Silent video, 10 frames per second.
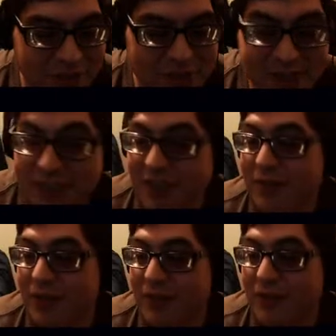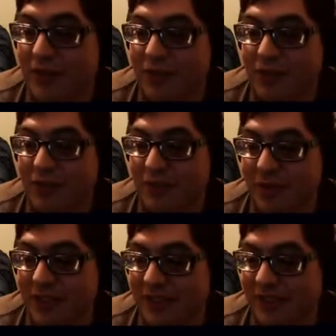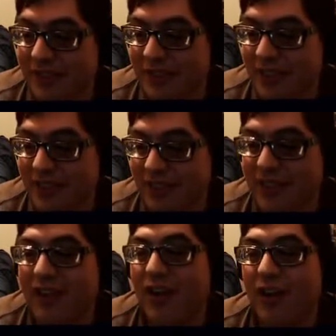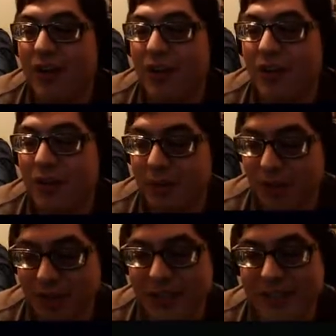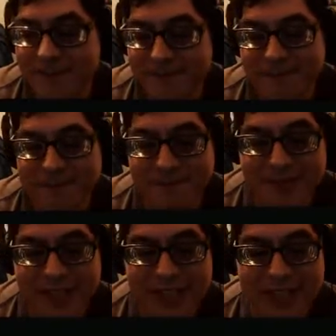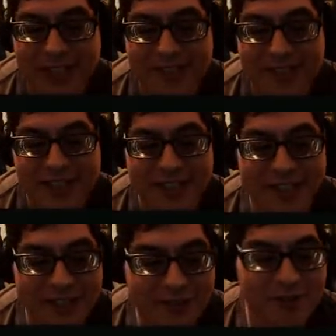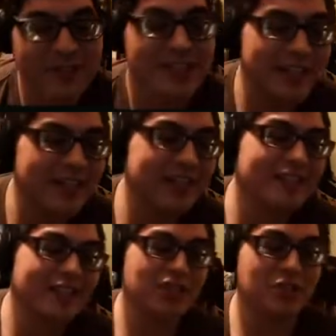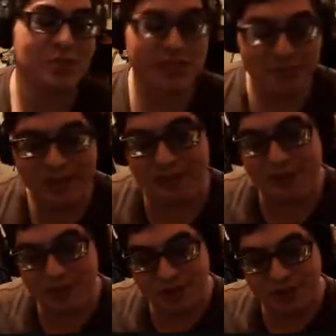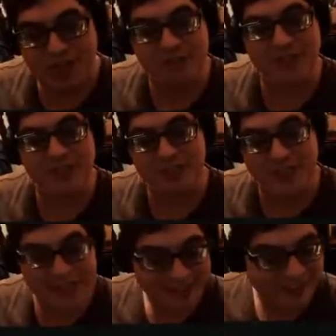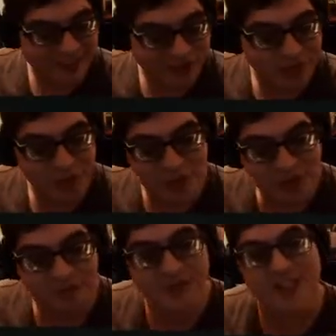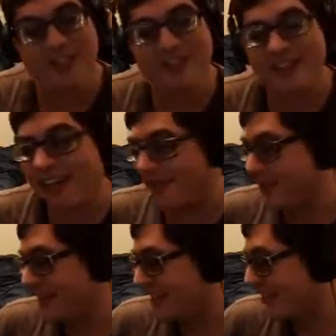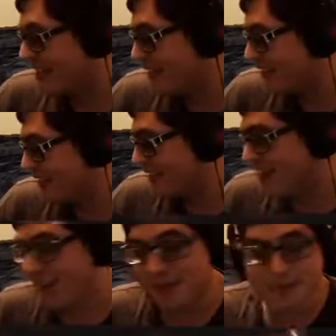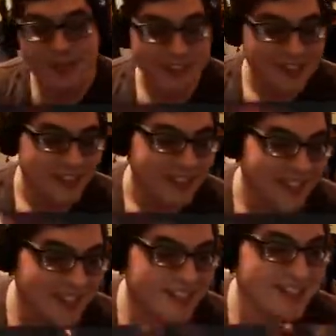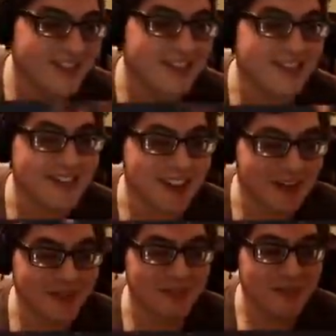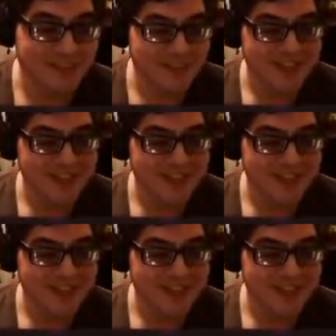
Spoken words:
bring this up in the review too, because, like, hoo boy. It's like, once again, this is meant to be emotional. It's meant to be cool, but oh man, this is just dumb. It's just dumb.